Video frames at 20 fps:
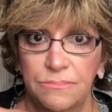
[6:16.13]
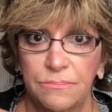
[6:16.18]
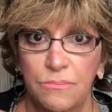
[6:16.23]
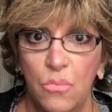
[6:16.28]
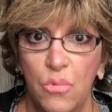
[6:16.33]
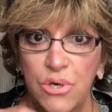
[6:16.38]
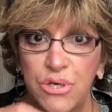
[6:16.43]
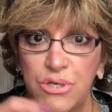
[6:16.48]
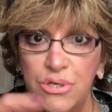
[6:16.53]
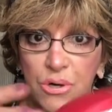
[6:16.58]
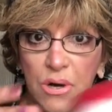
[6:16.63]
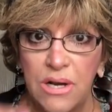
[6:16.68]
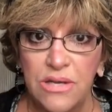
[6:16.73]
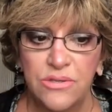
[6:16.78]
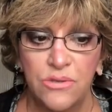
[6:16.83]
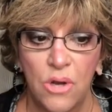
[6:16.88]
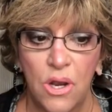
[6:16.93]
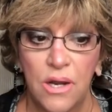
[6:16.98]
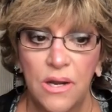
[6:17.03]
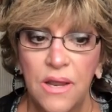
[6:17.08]

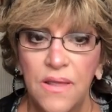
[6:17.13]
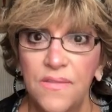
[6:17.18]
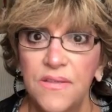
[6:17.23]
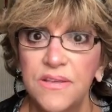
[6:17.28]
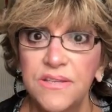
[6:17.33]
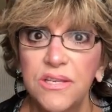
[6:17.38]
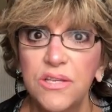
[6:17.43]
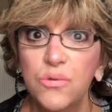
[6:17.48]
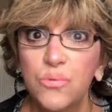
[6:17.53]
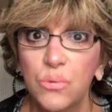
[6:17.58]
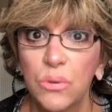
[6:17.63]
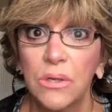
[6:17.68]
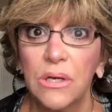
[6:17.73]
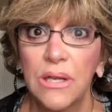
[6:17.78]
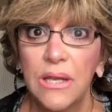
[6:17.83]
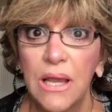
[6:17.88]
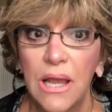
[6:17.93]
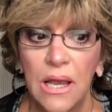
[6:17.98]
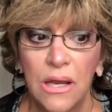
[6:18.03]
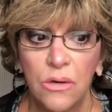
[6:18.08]
moisturizer on. This is
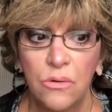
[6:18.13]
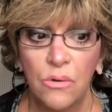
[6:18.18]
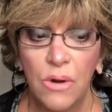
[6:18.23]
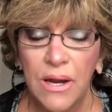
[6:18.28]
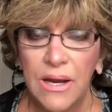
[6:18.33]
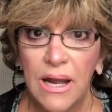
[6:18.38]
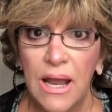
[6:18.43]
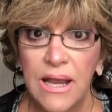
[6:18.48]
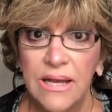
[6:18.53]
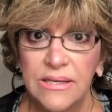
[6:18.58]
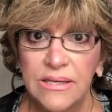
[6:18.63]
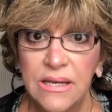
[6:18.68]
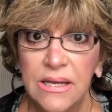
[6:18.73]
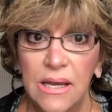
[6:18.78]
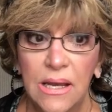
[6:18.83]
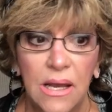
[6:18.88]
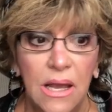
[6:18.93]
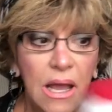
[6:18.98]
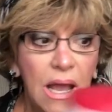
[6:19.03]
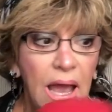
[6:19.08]
really a great
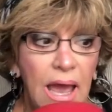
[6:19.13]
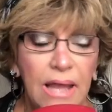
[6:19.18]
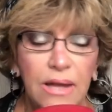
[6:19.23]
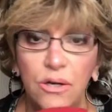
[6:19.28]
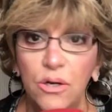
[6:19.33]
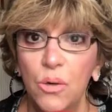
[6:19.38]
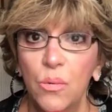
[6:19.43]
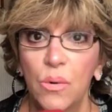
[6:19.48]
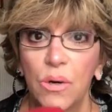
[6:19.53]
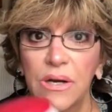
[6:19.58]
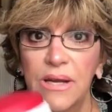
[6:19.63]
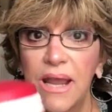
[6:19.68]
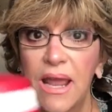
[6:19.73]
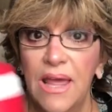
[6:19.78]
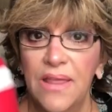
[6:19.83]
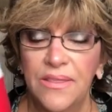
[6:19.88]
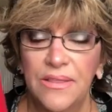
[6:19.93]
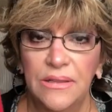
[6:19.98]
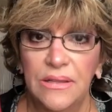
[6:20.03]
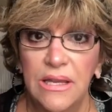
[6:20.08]
idea. I don't know where
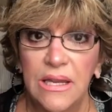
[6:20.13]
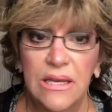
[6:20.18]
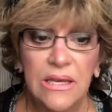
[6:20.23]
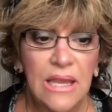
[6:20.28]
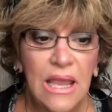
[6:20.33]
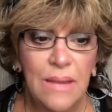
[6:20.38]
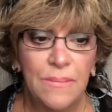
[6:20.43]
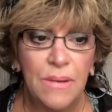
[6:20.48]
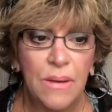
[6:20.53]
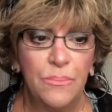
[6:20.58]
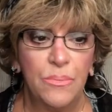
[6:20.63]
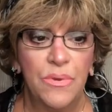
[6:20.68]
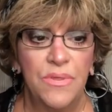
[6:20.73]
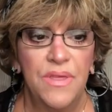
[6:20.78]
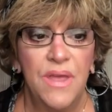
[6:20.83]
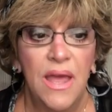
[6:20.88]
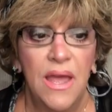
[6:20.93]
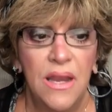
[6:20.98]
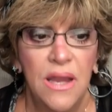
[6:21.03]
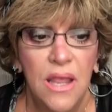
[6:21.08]
Kathleen came up
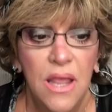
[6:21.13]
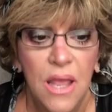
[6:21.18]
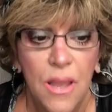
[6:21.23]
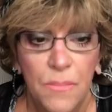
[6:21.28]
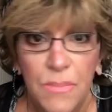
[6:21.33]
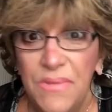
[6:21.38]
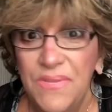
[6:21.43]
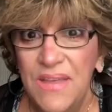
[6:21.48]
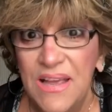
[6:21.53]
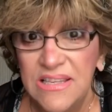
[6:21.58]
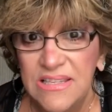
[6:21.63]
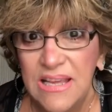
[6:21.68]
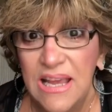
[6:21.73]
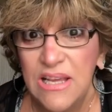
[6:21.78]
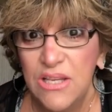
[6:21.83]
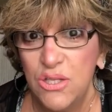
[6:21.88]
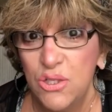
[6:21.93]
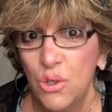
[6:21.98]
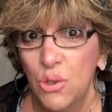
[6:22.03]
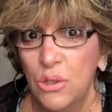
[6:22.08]
with that, but that's,
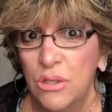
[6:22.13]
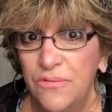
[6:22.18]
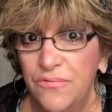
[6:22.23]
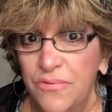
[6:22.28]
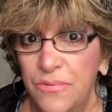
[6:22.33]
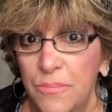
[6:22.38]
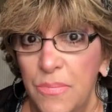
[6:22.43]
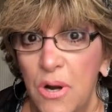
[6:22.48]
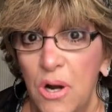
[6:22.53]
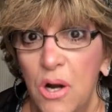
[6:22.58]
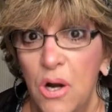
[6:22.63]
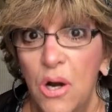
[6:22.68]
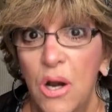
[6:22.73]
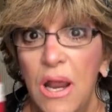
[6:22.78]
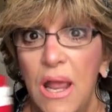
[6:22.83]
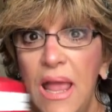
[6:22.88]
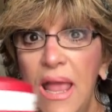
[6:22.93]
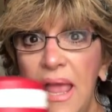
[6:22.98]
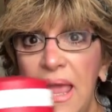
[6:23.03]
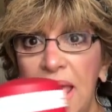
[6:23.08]
I stole it from her,
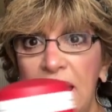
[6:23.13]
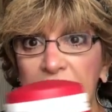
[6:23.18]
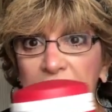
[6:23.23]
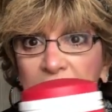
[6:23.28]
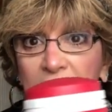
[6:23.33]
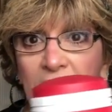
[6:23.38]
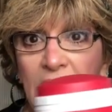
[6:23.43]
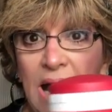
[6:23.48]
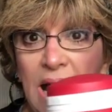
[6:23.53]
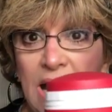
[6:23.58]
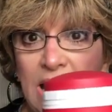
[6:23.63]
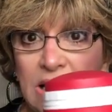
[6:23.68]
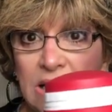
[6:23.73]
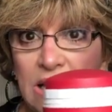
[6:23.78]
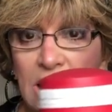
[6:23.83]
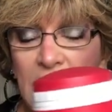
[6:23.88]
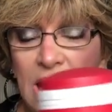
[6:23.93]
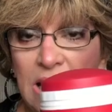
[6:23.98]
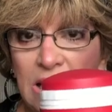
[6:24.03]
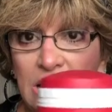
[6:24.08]
and
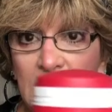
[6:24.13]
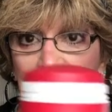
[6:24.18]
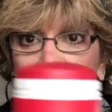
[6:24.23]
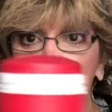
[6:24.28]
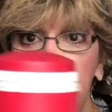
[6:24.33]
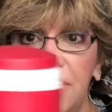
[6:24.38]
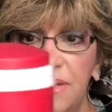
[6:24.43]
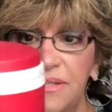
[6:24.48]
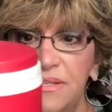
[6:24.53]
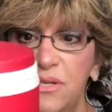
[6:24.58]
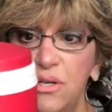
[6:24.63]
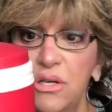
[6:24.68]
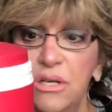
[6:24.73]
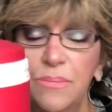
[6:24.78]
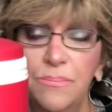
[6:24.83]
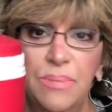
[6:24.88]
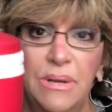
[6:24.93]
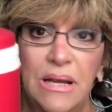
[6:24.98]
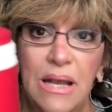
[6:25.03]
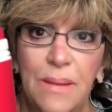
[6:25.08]
I love this. You
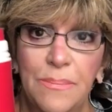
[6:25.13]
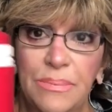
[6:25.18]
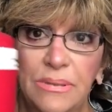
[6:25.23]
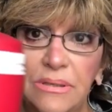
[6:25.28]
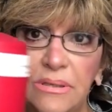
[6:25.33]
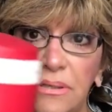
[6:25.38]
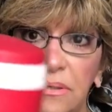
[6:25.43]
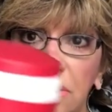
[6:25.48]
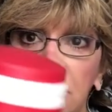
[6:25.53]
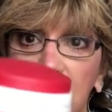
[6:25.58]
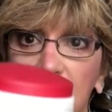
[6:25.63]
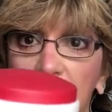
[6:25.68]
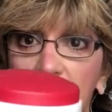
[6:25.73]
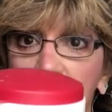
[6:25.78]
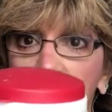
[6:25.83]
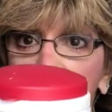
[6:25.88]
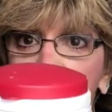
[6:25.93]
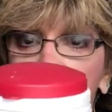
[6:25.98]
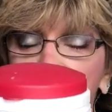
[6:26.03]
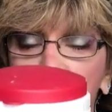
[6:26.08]
can pick up a little
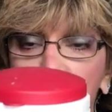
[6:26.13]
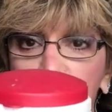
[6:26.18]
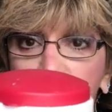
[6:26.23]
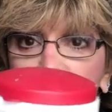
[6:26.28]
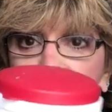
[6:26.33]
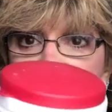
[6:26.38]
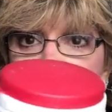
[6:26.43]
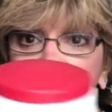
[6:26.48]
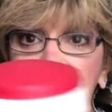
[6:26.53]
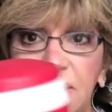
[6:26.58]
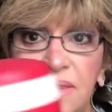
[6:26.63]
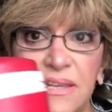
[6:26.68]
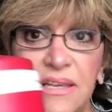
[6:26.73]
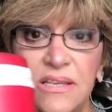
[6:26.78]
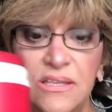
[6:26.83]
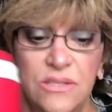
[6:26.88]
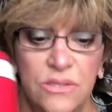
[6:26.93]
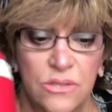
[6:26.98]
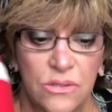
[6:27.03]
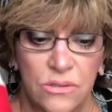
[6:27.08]
thermos like
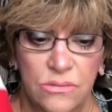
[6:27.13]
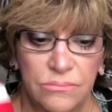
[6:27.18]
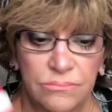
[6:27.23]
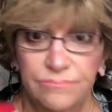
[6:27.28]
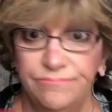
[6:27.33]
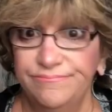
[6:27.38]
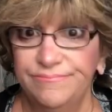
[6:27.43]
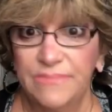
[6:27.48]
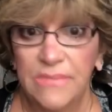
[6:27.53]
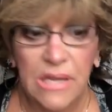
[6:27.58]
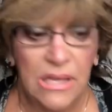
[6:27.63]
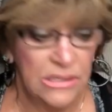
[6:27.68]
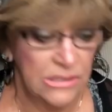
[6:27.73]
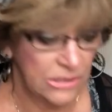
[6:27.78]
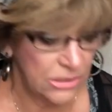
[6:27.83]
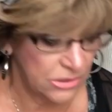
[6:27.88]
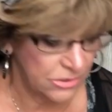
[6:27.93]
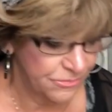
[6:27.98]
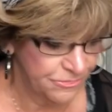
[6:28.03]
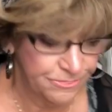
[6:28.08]
this or a
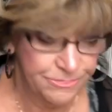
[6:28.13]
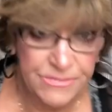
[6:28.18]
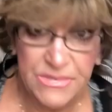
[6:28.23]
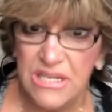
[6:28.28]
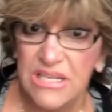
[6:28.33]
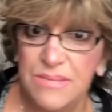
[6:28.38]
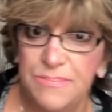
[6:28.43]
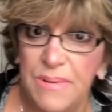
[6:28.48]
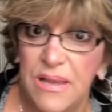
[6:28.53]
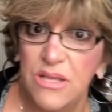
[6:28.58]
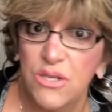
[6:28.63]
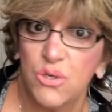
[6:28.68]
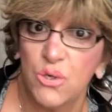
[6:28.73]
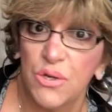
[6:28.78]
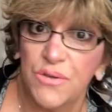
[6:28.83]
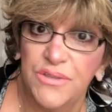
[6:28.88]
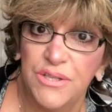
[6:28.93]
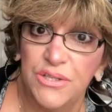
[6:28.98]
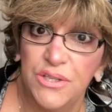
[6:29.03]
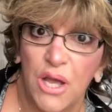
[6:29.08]
little dispenser
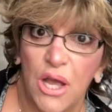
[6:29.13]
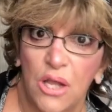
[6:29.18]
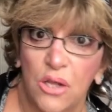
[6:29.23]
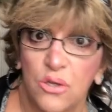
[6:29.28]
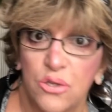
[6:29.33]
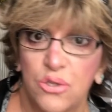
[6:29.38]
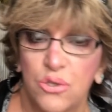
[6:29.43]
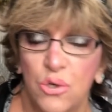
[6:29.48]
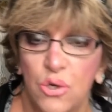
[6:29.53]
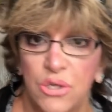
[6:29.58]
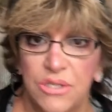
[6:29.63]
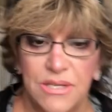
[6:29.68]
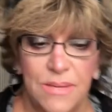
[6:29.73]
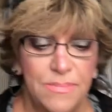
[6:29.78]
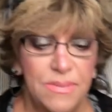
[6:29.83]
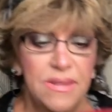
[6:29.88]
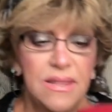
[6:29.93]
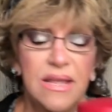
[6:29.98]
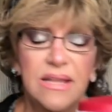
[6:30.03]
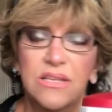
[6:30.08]
at the dollar store,
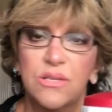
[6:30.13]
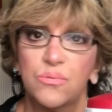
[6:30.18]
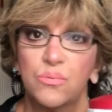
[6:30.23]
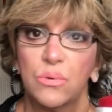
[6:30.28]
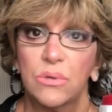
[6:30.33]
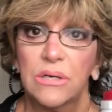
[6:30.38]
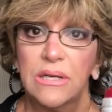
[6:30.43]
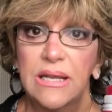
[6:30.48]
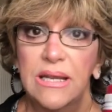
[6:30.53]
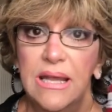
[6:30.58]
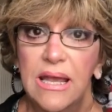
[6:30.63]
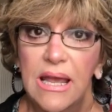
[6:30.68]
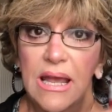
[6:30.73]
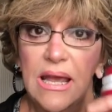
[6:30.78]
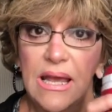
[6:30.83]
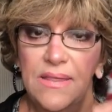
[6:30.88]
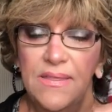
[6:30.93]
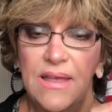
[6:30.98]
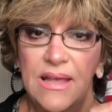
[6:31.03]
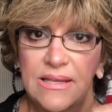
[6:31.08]
something that's really,
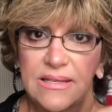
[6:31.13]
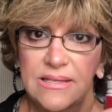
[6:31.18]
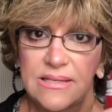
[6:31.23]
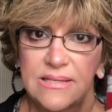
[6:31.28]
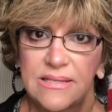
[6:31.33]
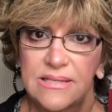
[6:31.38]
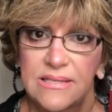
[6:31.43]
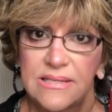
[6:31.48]
that